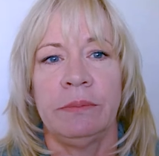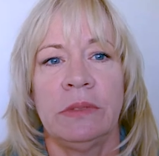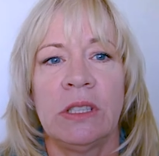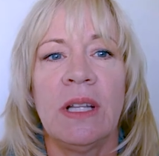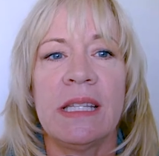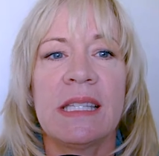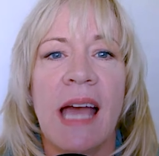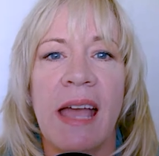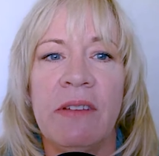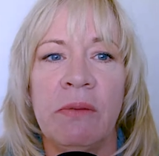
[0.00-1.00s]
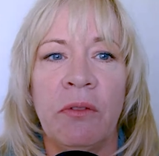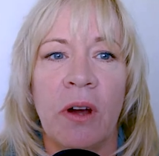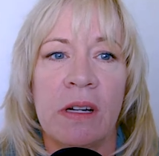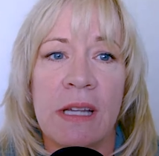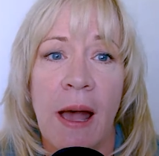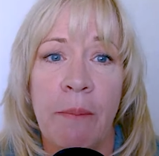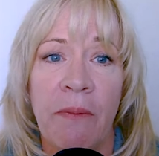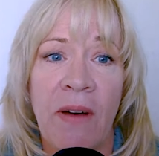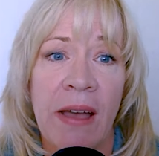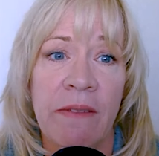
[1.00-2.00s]
So let's dive in for our top
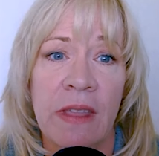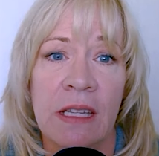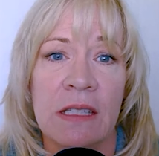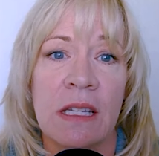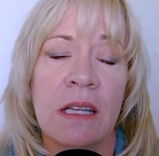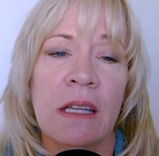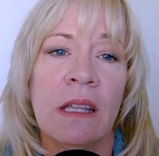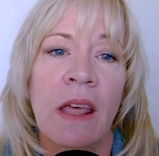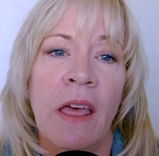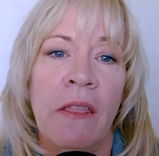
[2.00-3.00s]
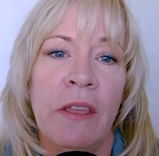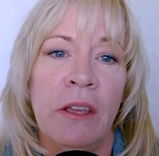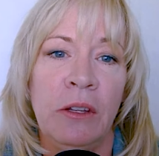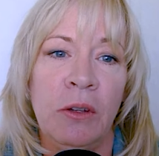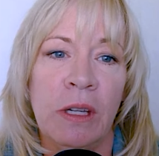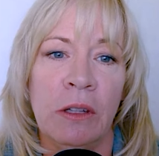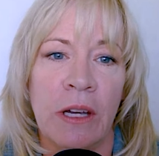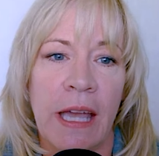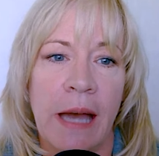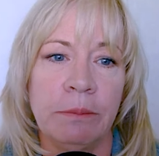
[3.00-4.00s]
5 things that you can look
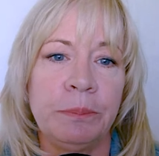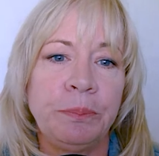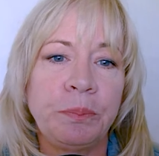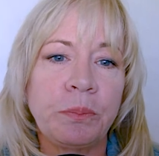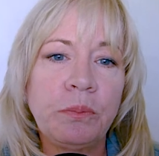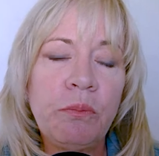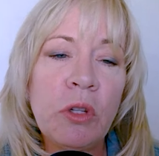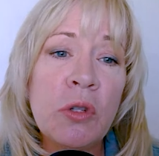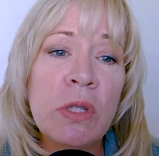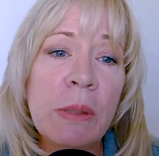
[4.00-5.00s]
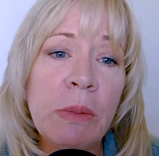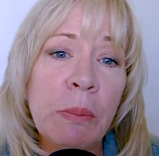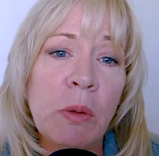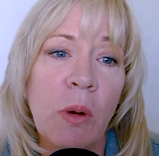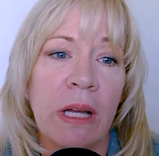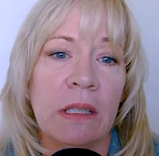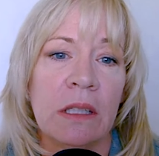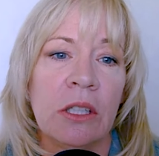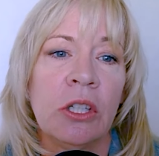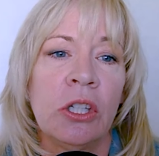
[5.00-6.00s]
at. So tip number 1,
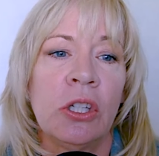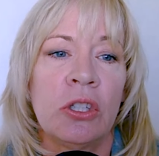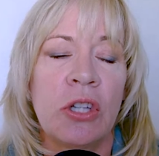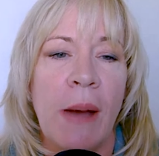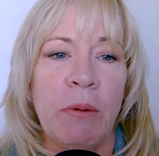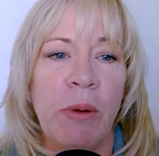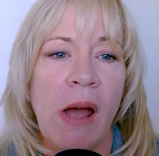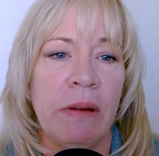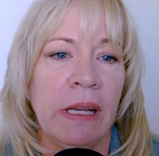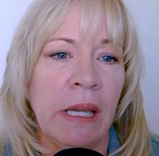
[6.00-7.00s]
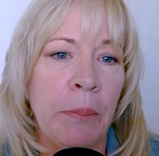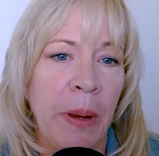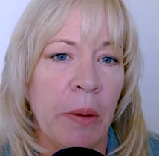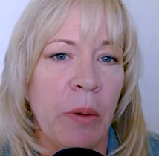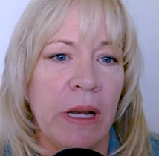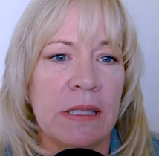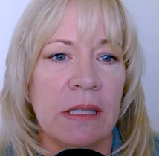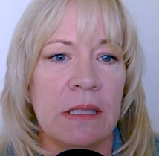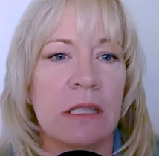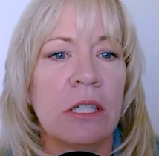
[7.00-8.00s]
shop around and compare
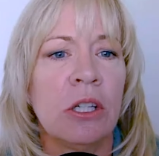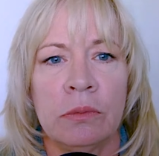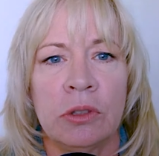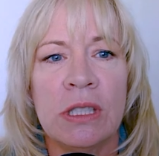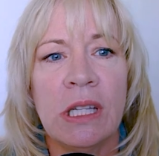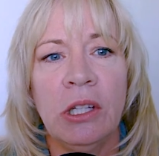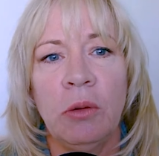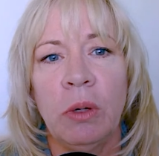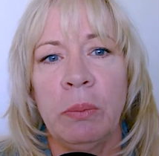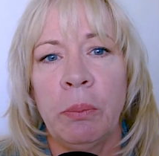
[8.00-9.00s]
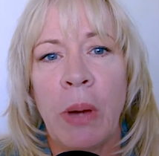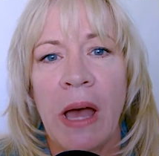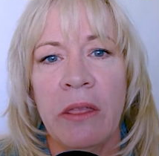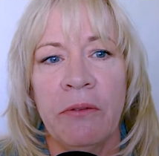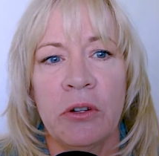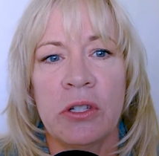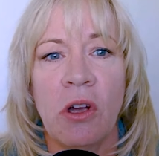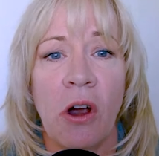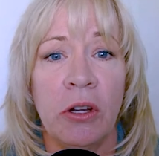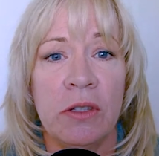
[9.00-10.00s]
prices. Just like you wouldn't buy the first
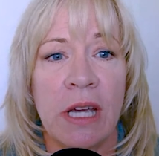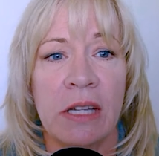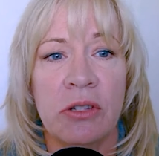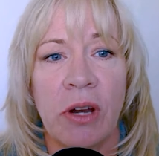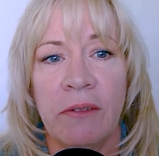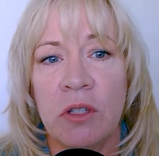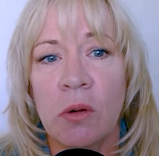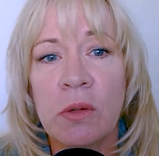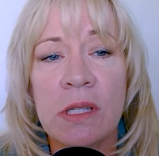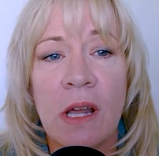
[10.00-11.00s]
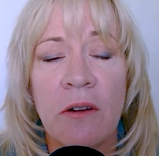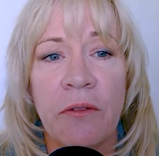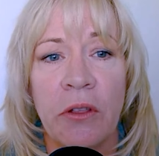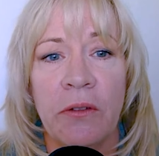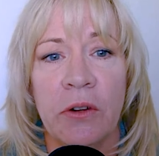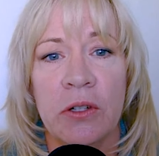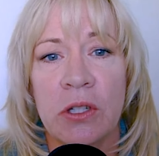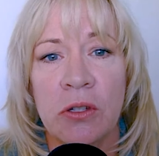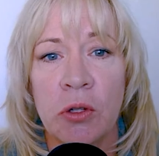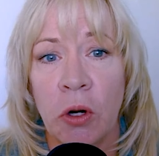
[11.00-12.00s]
car you test drive, don't settle for the first
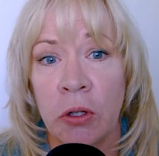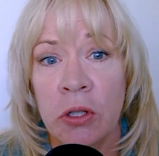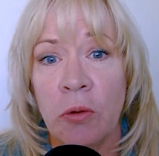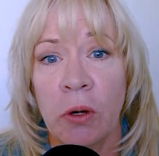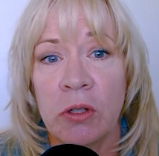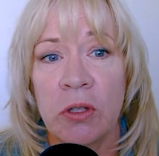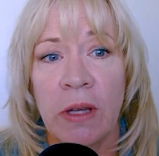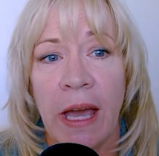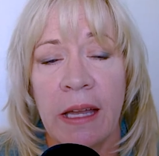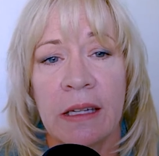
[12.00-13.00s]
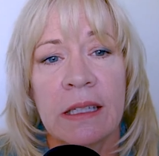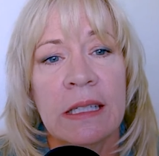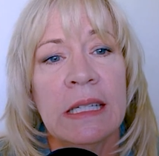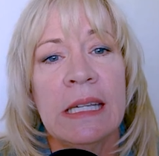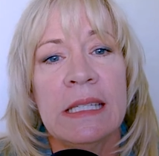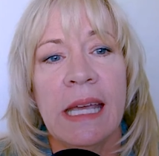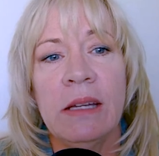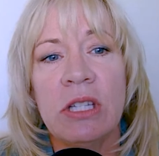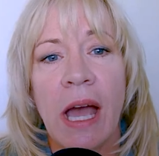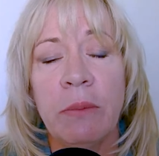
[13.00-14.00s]
insurance quotes you get.
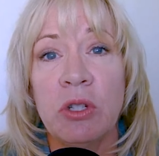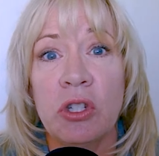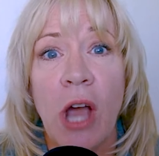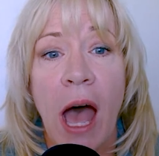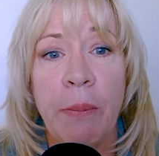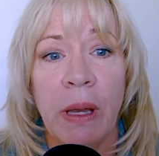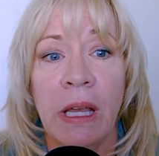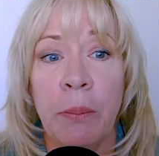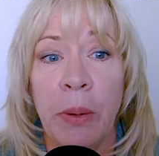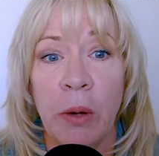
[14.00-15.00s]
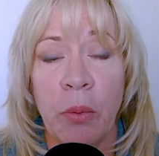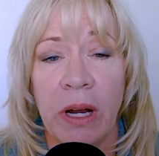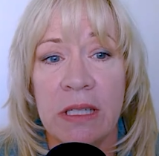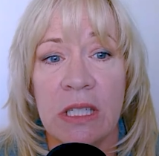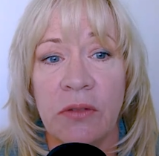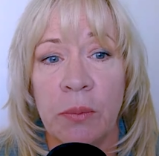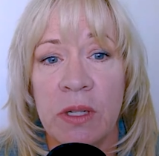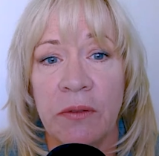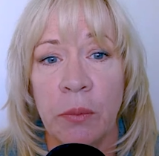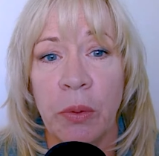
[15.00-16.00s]
Take time to shop and compare prices from
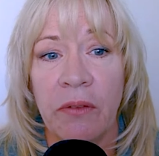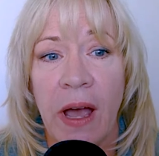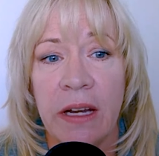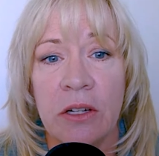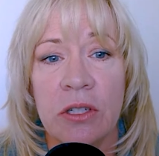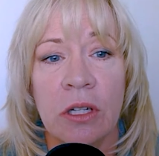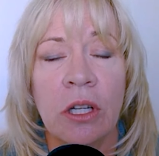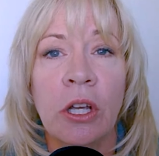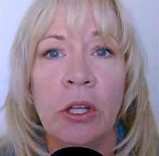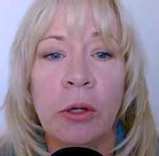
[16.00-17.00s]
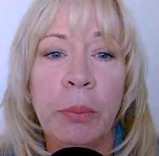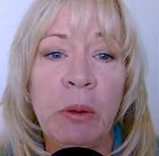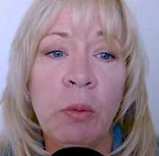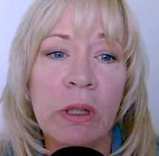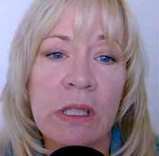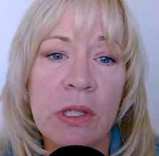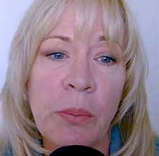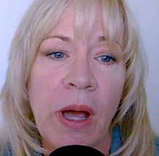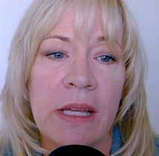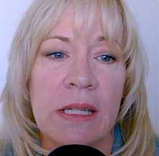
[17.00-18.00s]
different providers. You'll be really
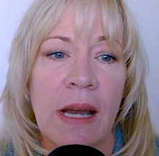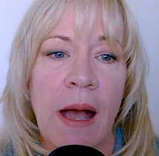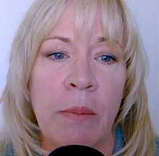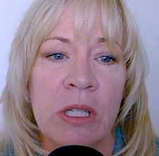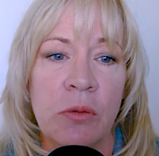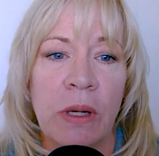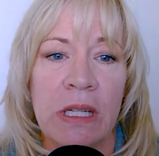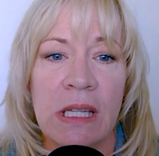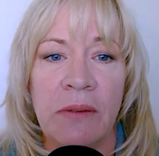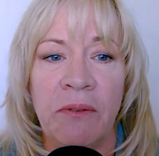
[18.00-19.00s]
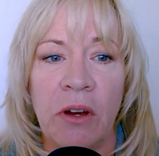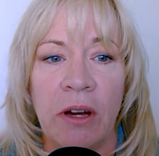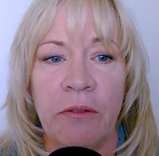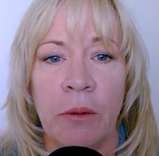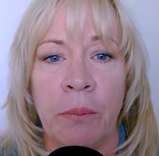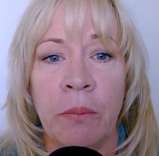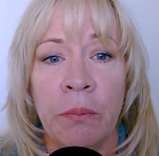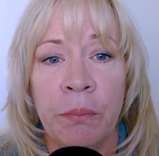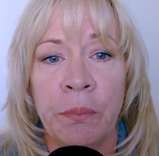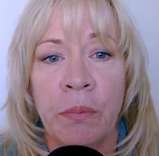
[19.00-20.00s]
surprised at how much rates can vary from
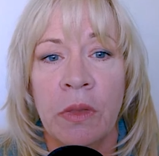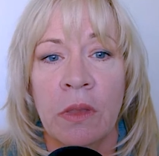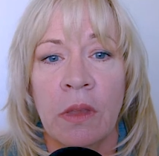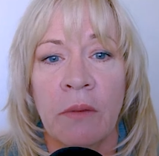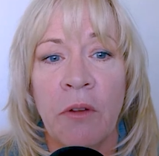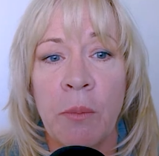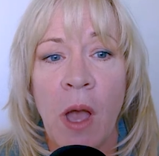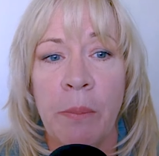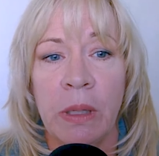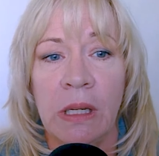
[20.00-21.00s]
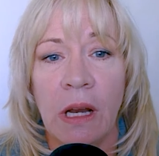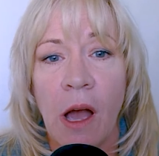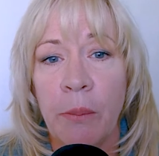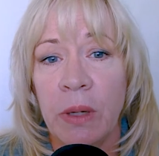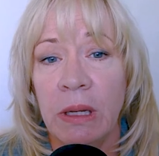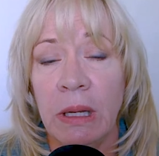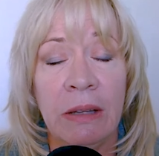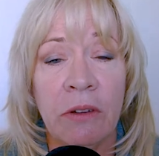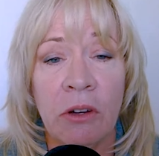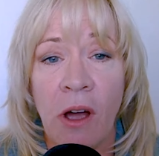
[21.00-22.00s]
company to company,
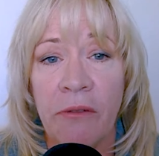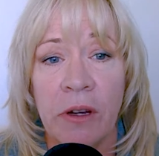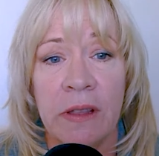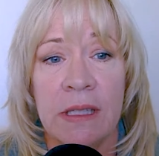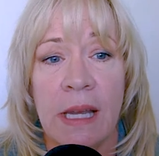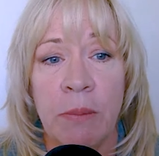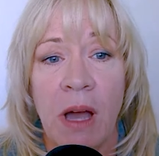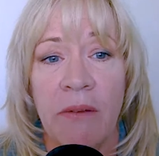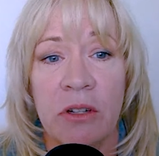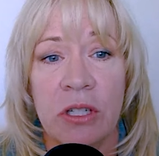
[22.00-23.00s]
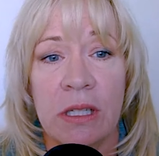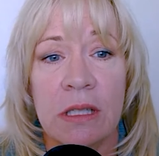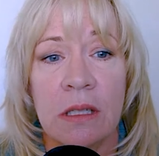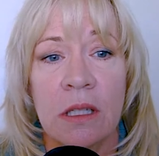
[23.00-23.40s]
even offering the same coverages.